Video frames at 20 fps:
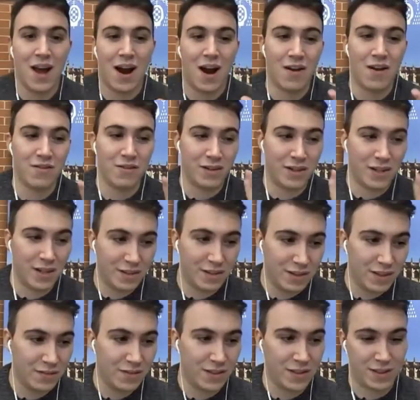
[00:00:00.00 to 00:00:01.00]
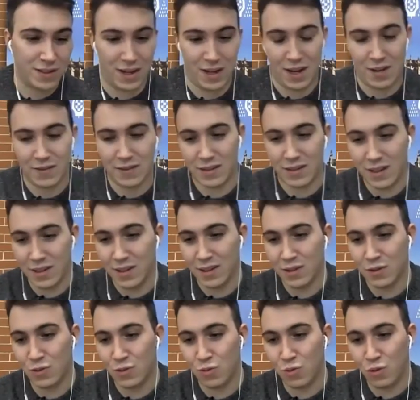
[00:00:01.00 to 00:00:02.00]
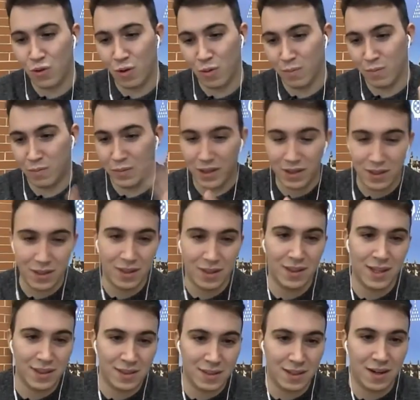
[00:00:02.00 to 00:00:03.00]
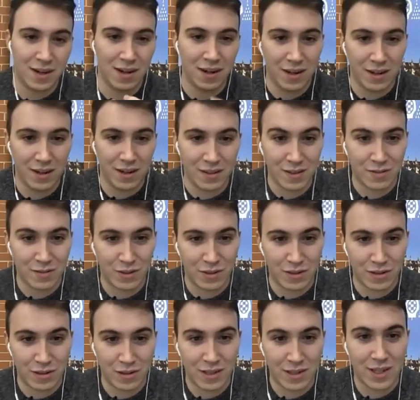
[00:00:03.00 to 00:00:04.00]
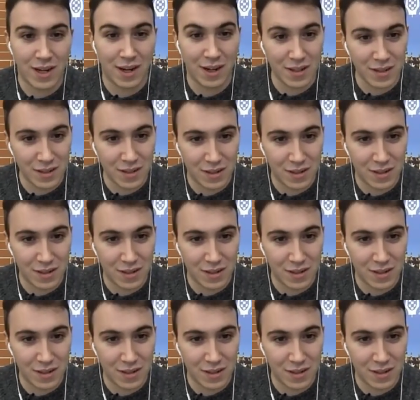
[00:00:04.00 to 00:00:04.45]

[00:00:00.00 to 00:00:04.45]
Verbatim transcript: And our objective, as I have said, is to compete in that CARLA leaderboard challenge.